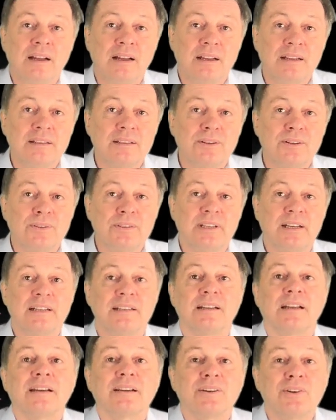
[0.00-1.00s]
So
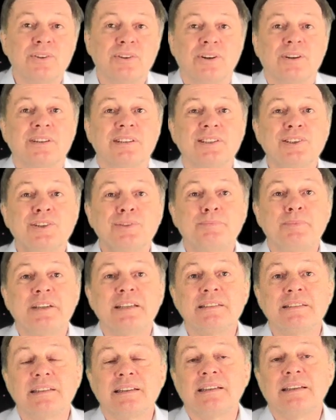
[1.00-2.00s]
that could also be
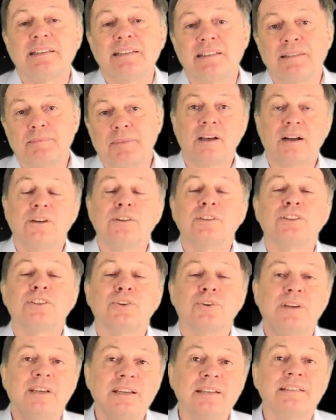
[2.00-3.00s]
the reason, but
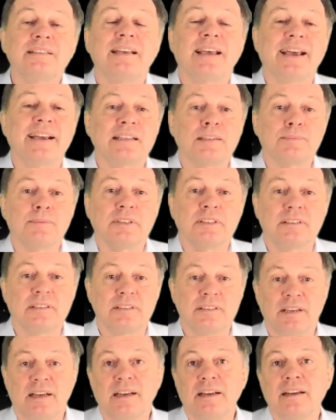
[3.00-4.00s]
also here the experts
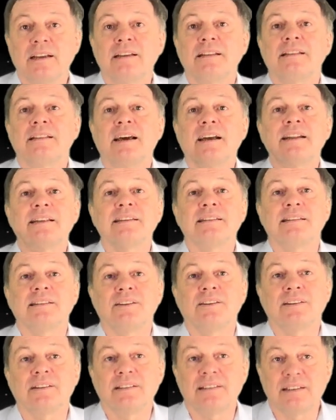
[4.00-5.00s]
say that is
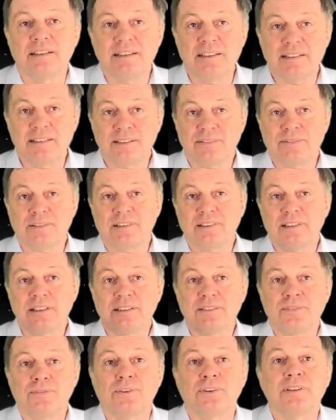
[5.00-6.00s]
not the reason for
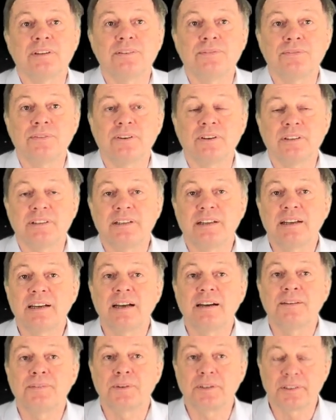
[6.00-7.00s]
this forty-four
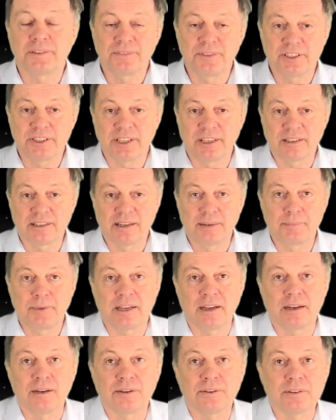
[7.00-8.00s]
terawatt which are
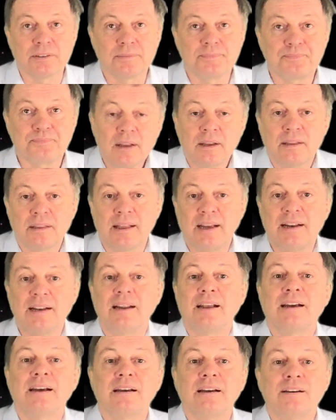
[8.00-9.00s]
coming out.
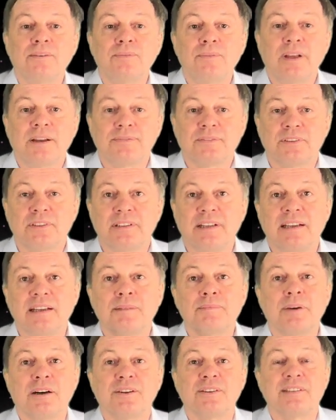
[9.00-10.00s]
Then we have to think
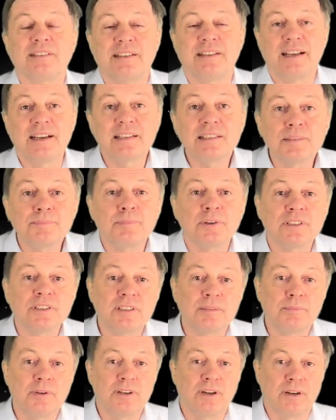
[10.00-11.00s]
about the next
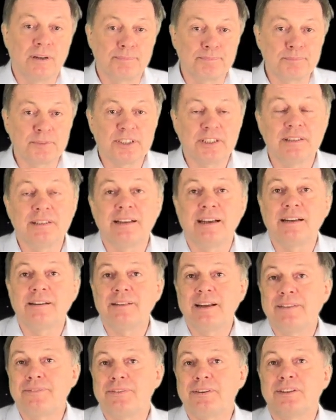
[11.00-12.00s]
possible option, and
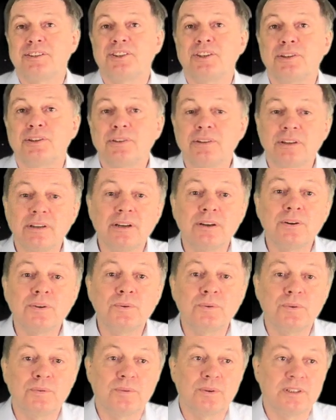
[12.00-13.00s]
if you don't
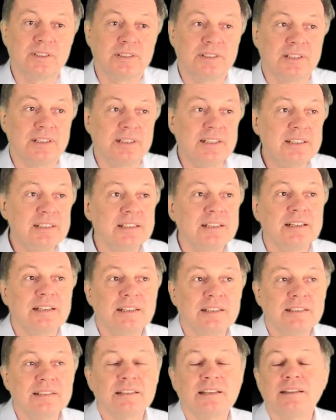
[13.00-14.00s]
know what the reason
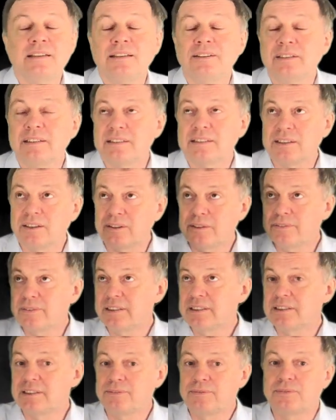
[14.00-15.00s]
is, it's
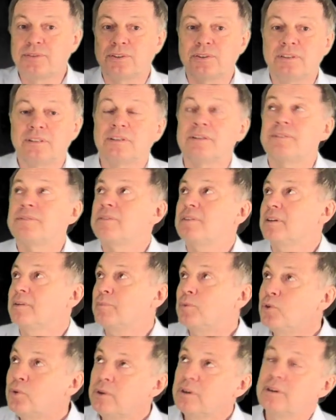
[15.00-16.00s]
always a fault of the
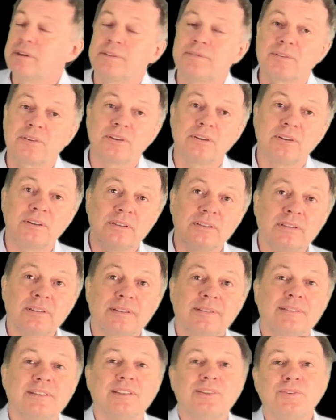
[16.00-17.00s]
moon, of course.
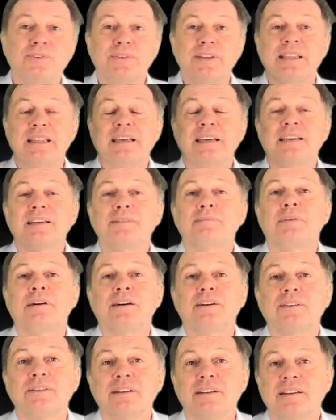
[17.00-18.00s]
So we think
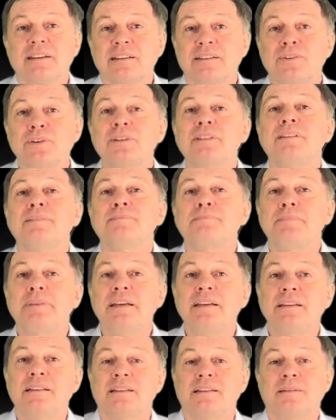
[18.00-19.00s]
about, could
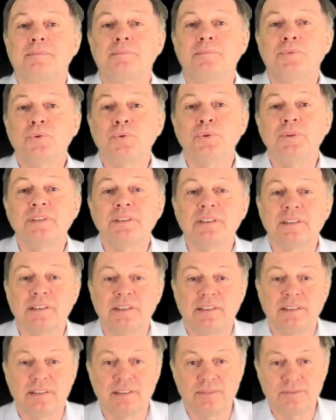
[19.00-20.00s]
be the moon the
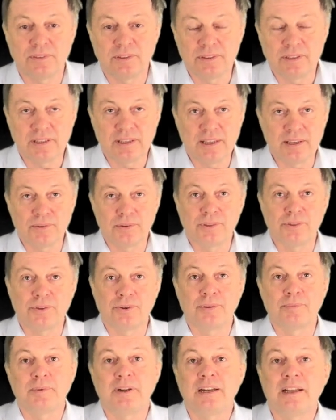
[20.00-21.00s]
reason for the
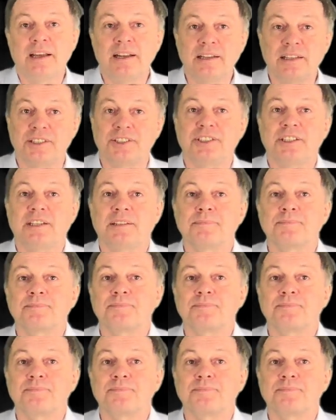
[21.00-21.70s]
geothermal energy?